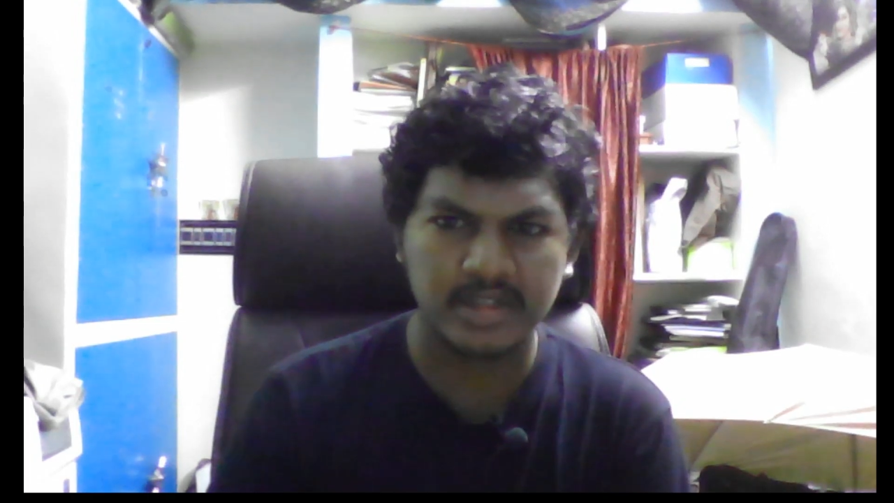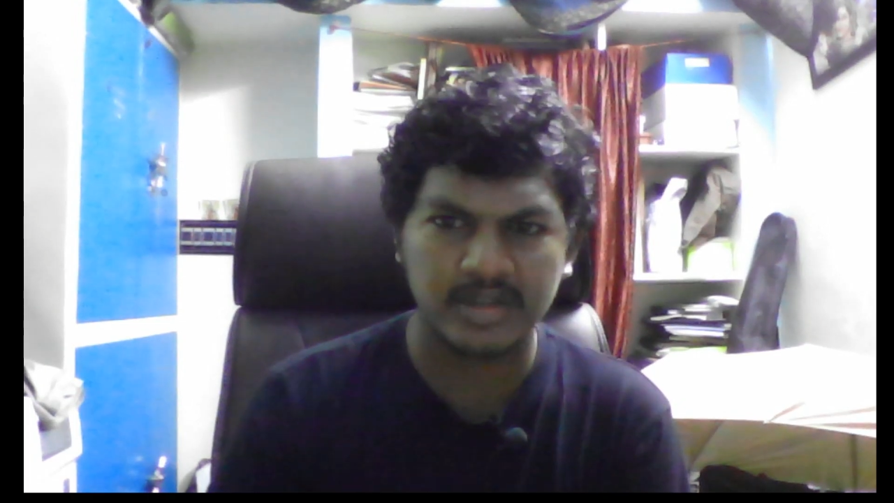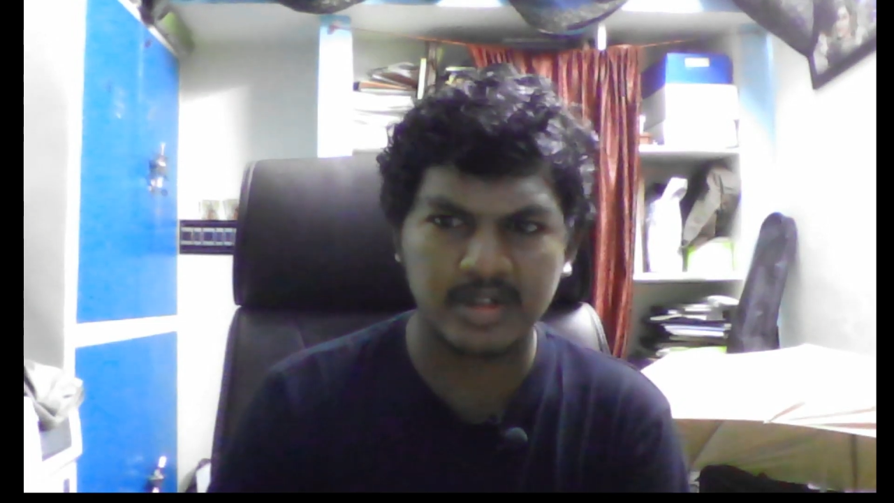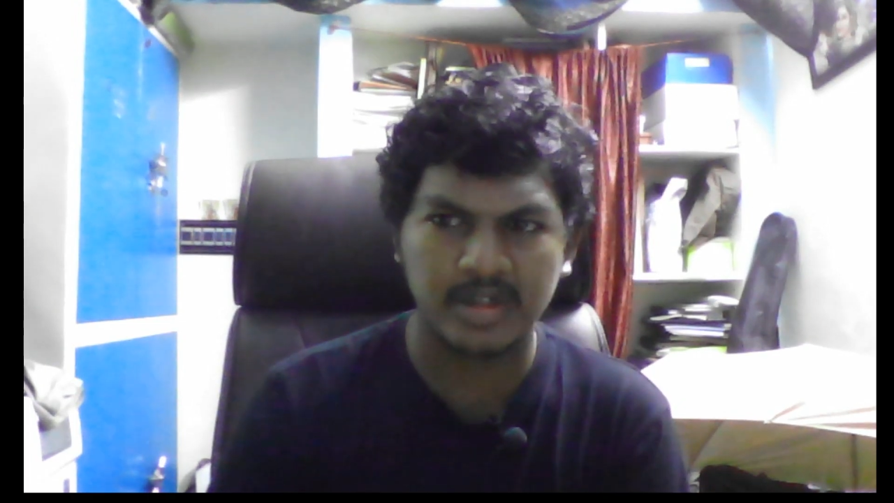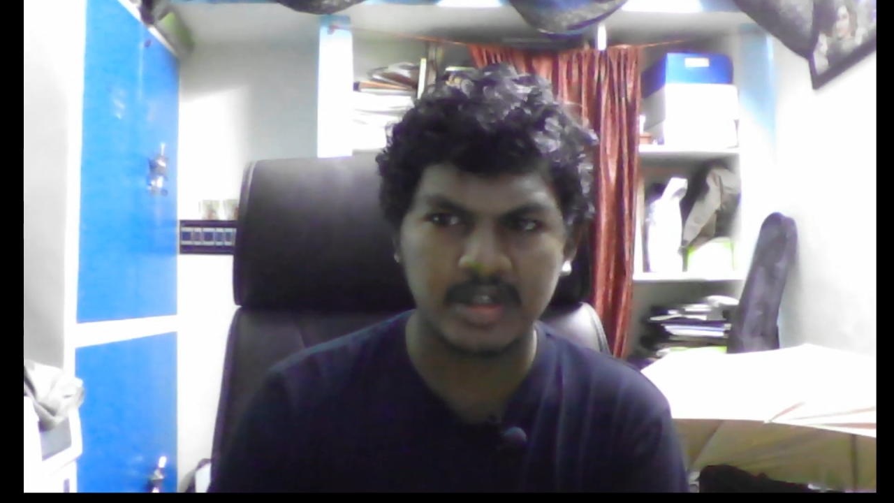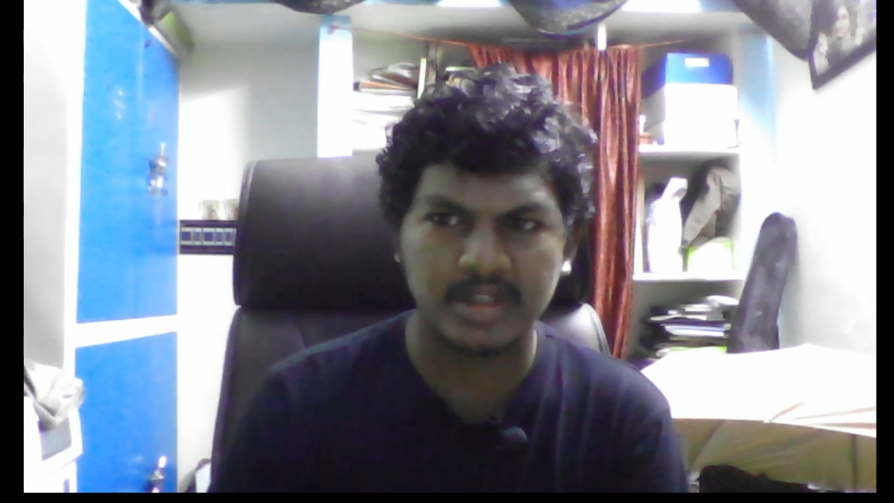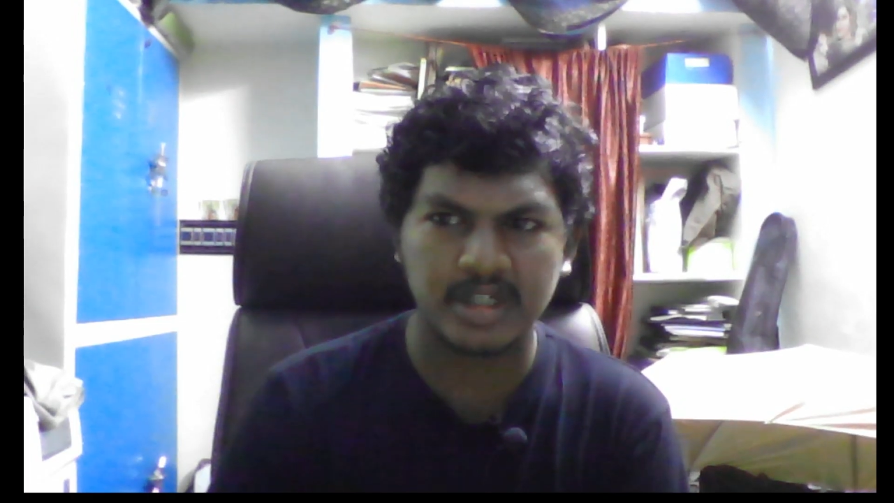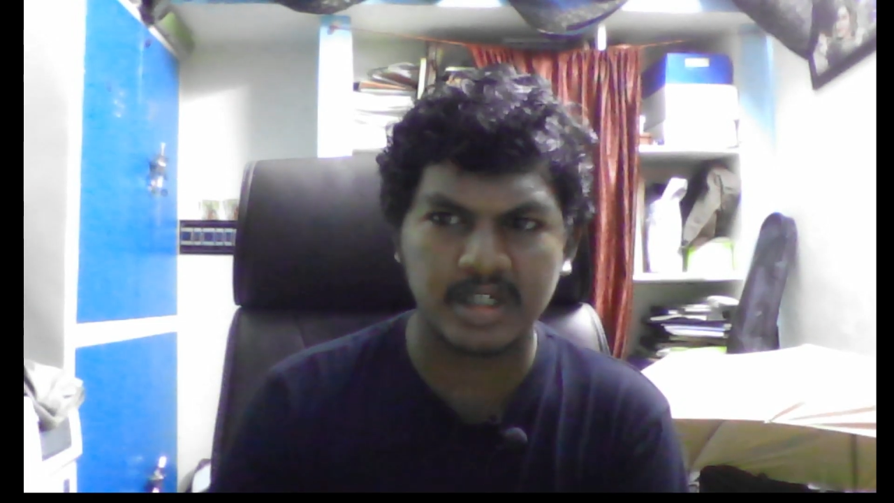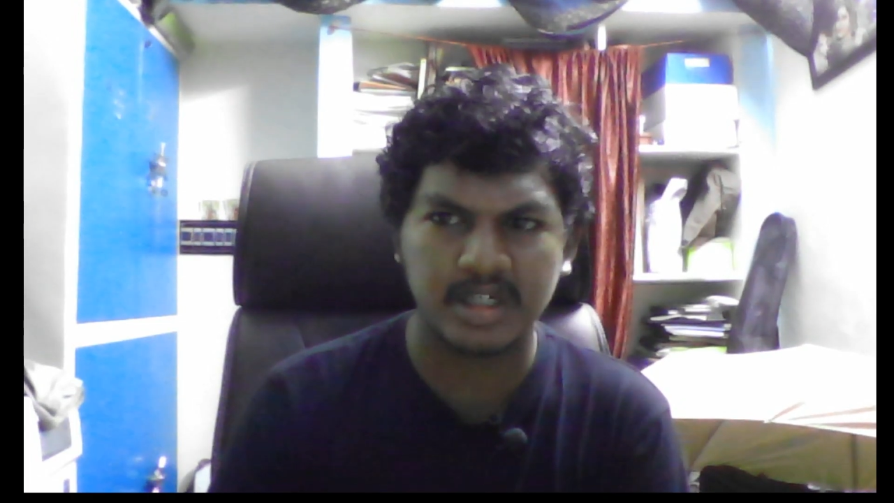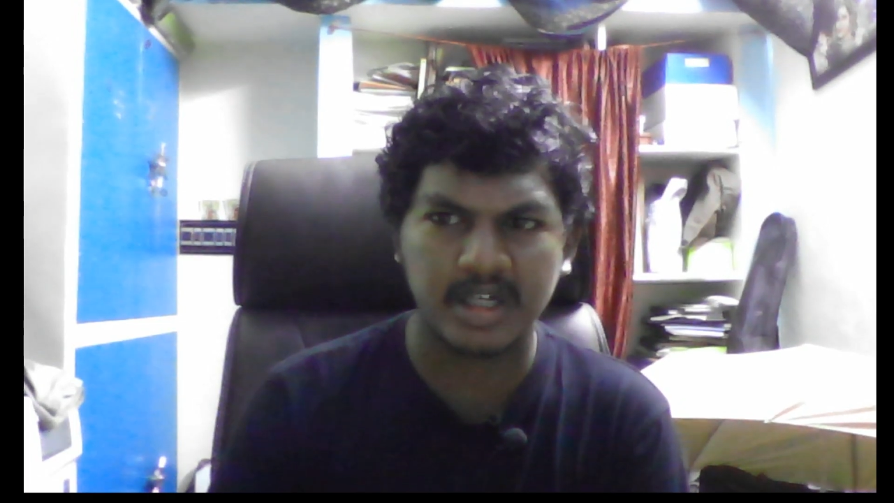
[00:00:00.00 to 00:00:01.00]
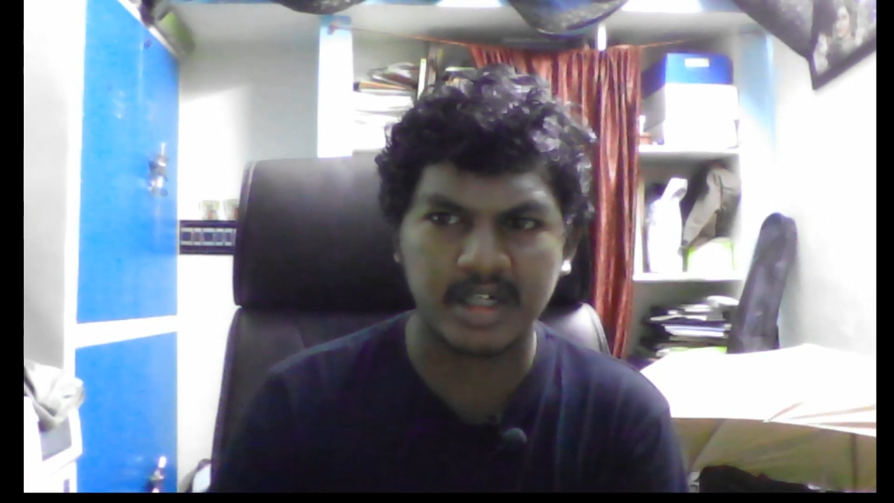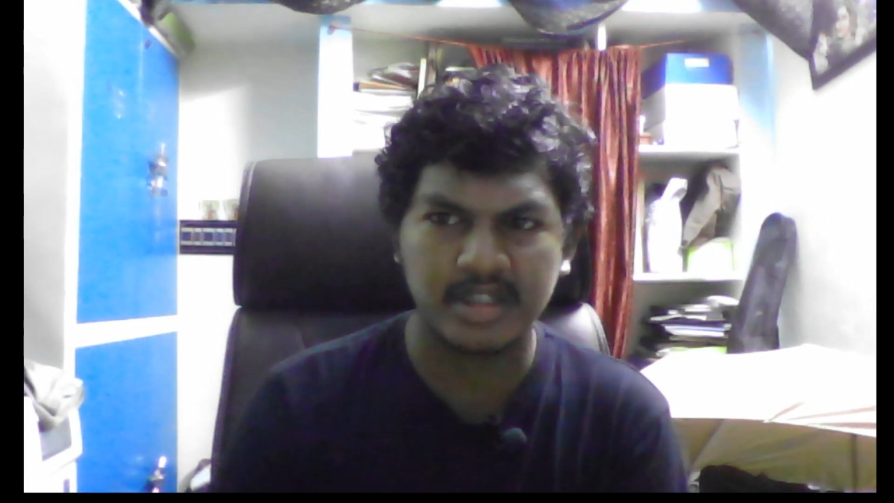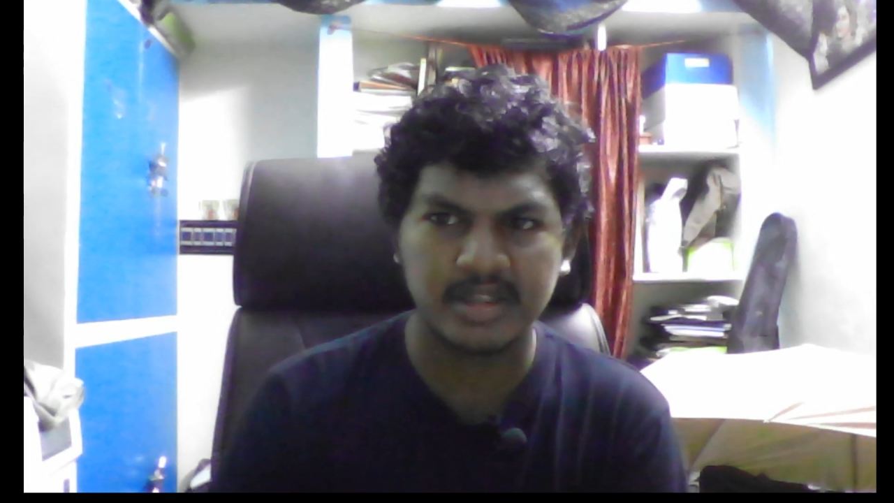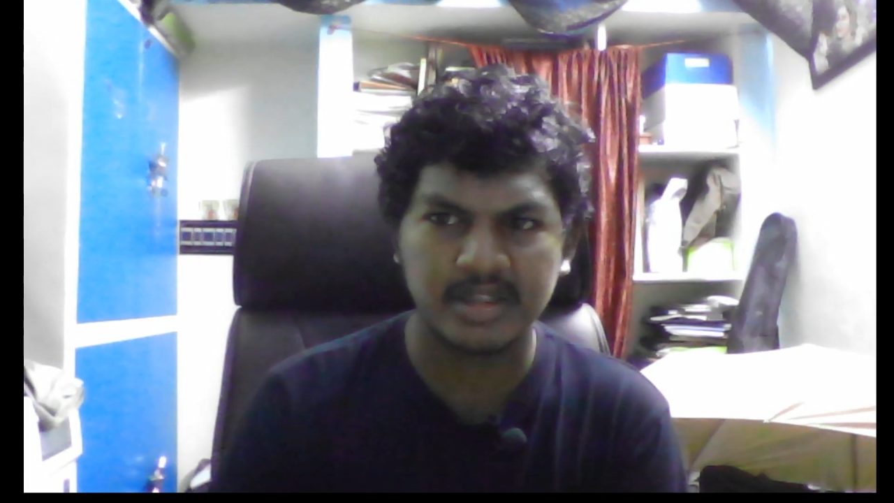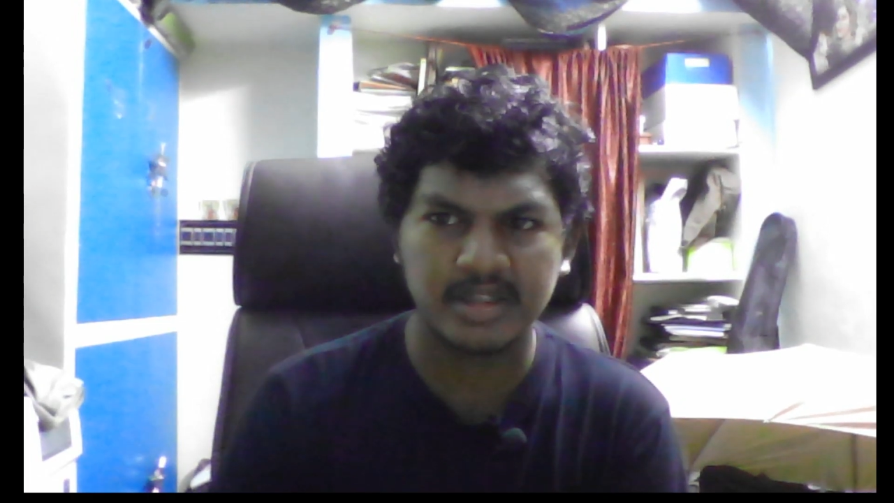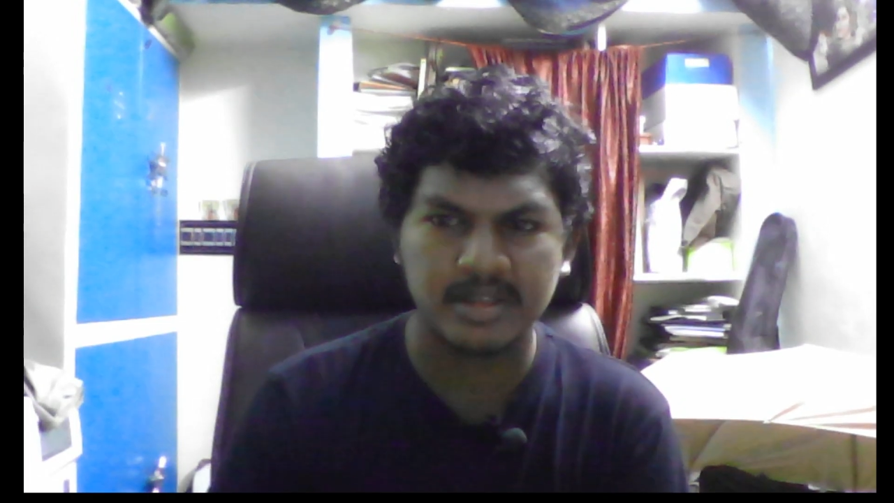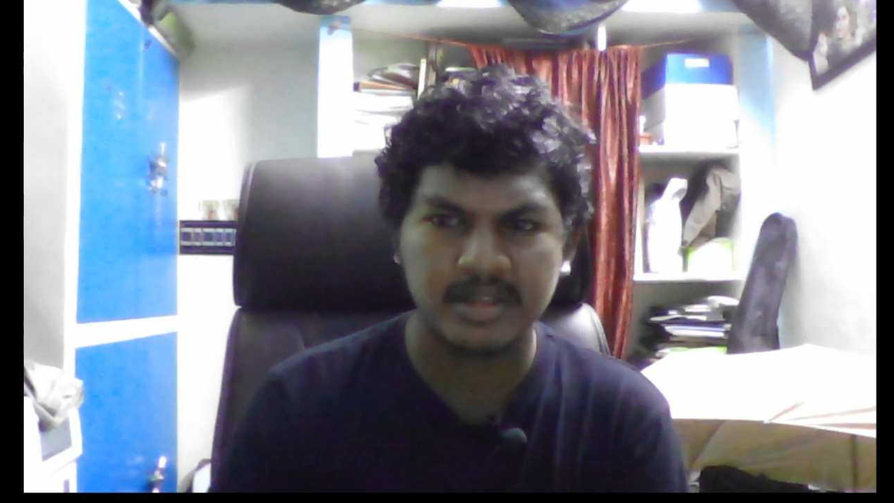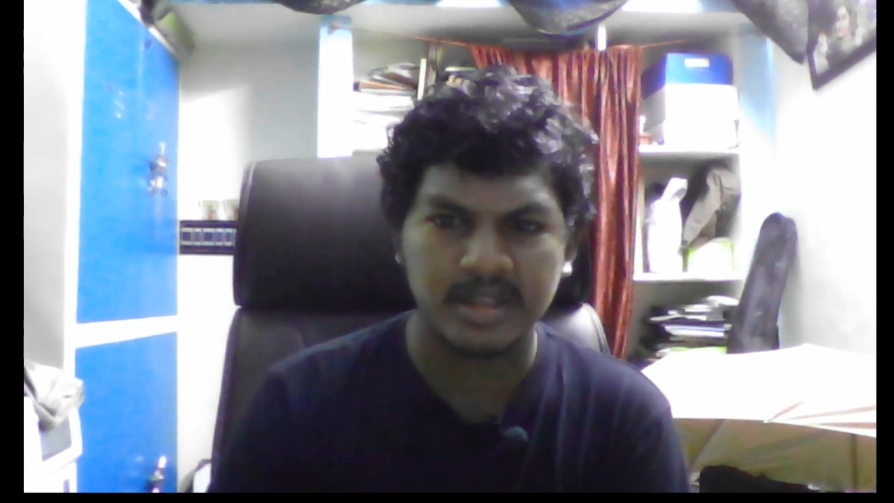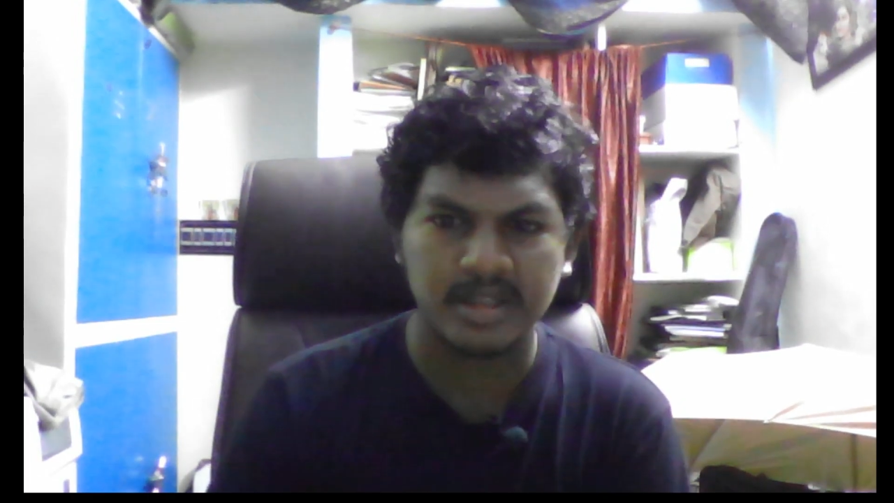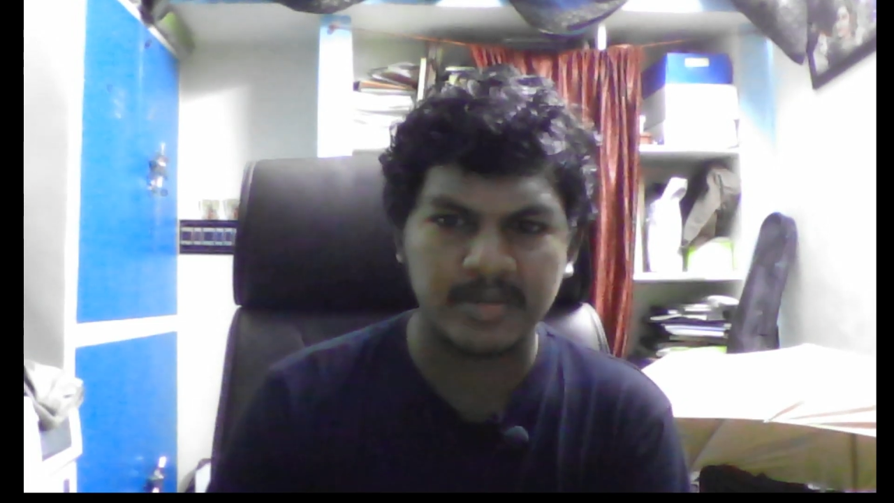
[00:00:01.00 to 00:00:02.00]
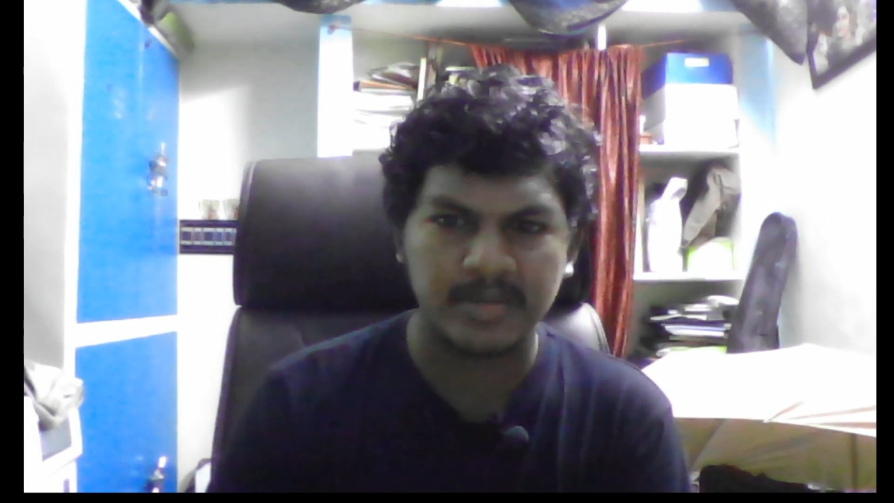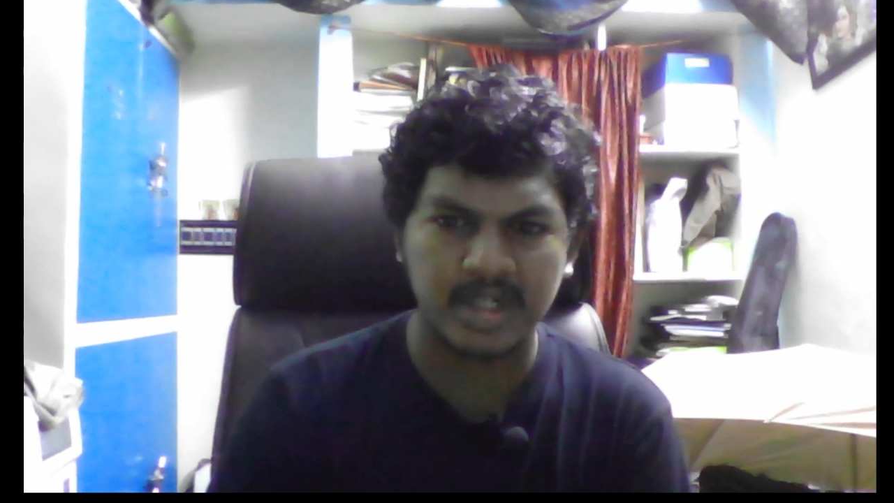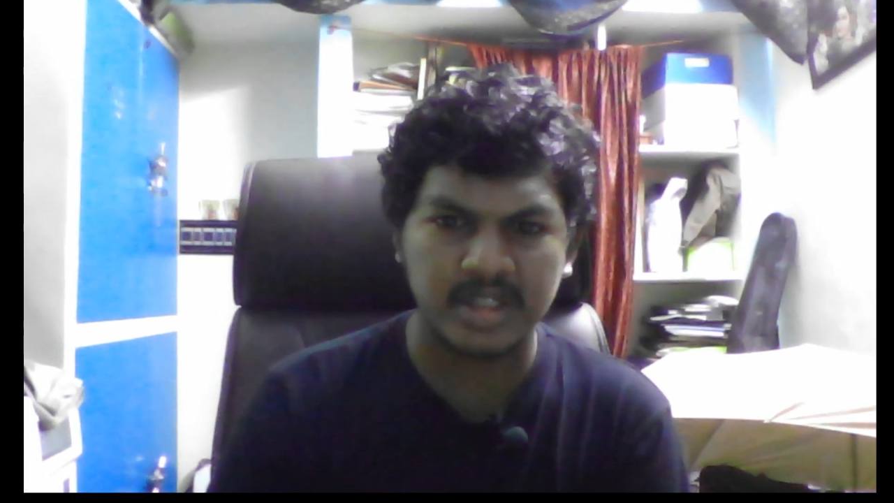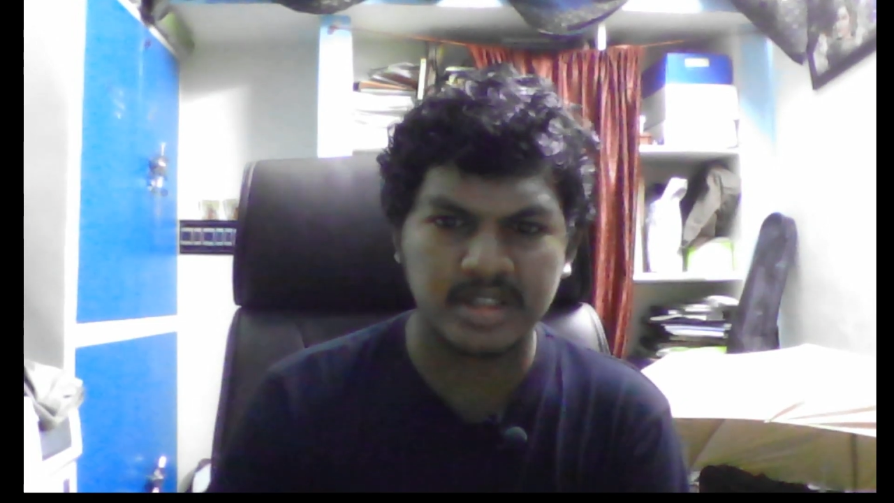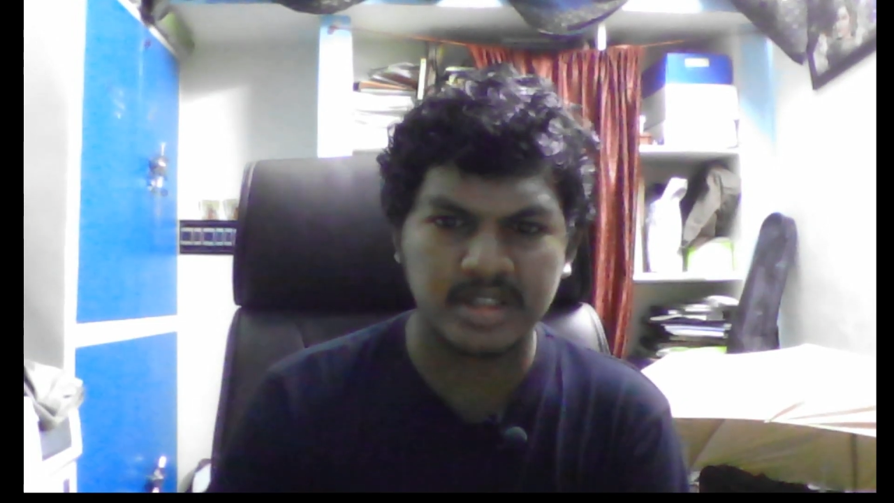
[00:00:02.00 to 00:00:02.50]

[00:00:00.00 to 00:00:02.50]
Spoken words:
Also learn. Please like,